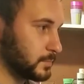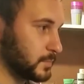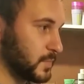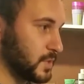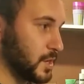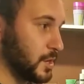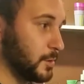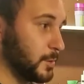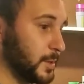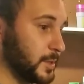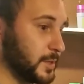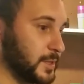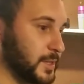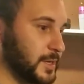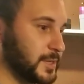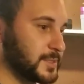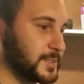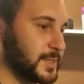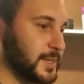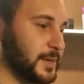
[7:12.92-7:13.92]
knowing that
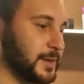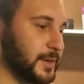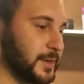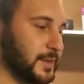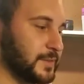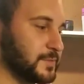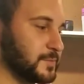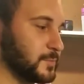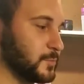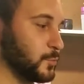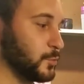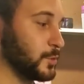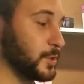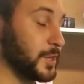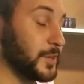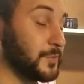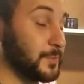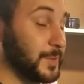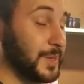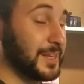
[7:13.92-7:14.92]
it's there give, will
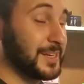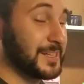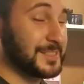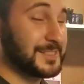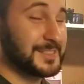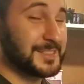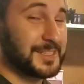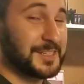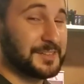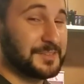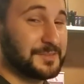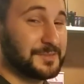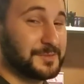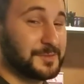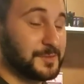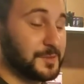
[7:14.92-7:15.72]
give me an incentive,